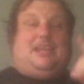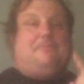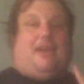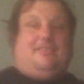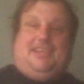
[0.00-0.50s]
And
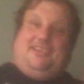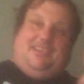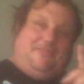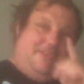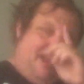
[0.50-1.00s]
by the way,
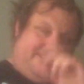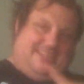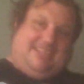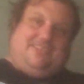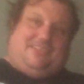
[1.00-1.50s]
if you have a
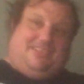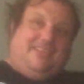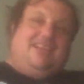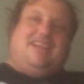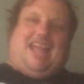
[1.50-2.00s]
stick, you can
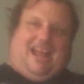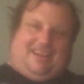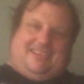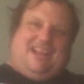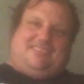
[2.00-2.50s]

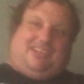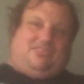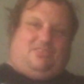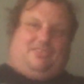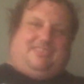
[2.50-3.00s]
attach the
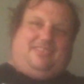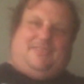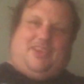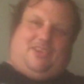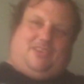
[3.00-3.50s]

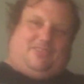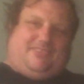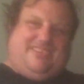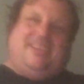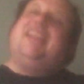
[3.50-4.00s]
VR
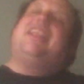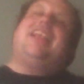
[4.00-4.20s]
controllers to it,